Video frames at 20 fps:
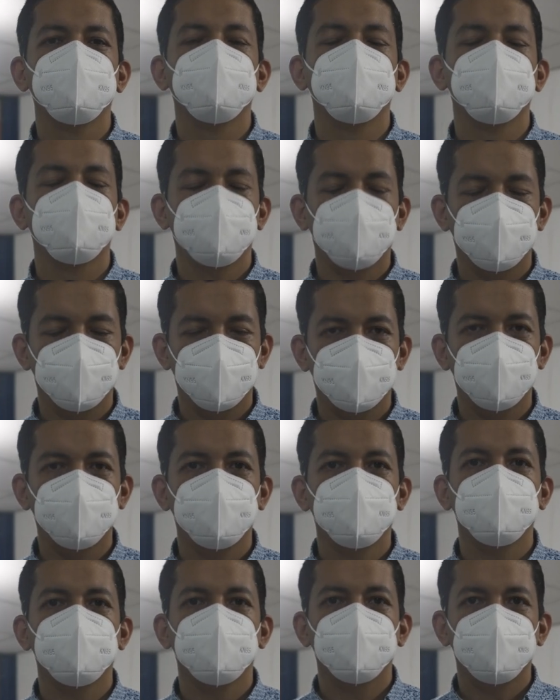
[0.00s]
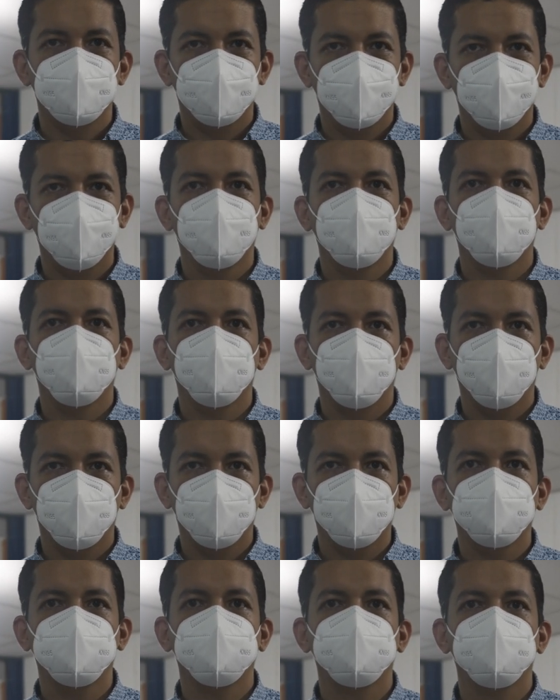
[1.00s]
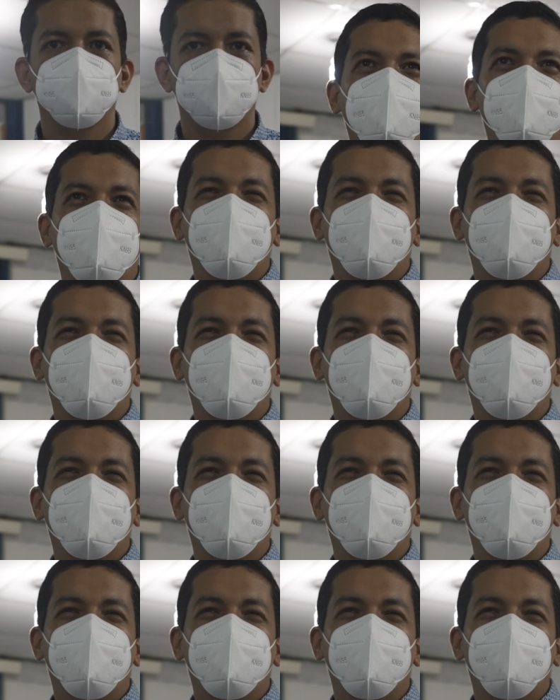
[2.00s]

in El Salvador, before it was announced.